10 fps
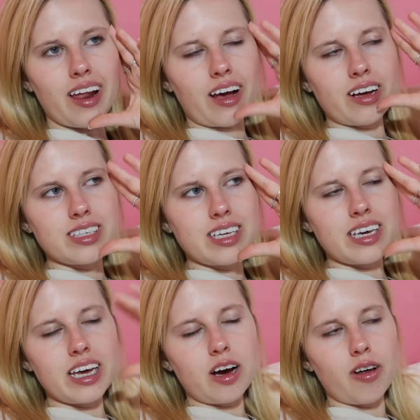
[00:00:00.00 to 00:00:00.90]
Like I was
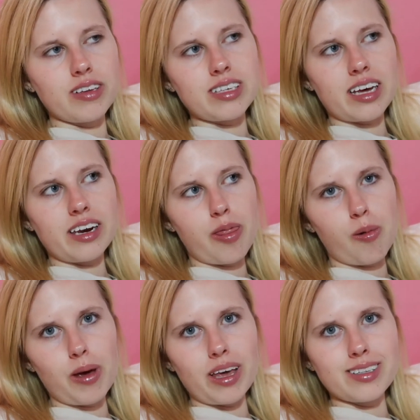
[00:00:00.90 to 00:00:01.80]
thinking, oh, there's like
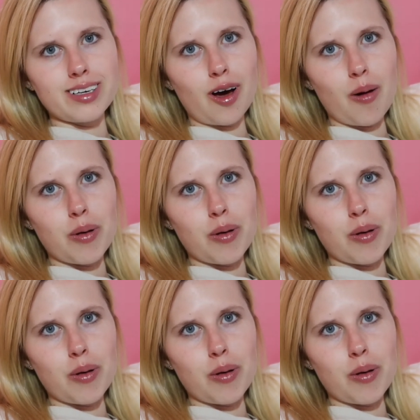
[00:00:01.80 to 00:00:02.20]
another week to go,